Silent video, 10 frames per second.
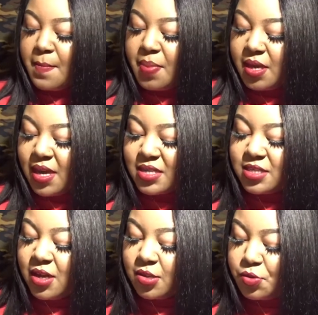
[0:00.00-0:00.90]
but I
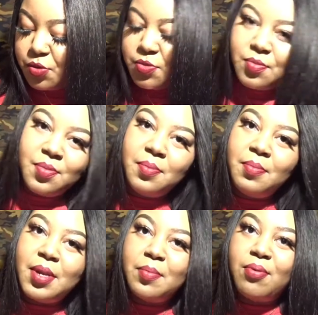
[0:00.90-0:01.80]
saw a little
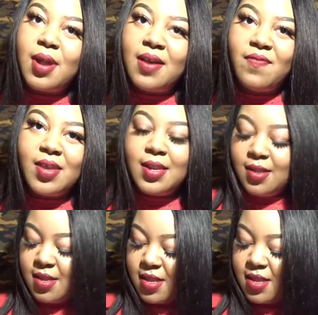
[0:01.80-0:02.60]
bit of profit.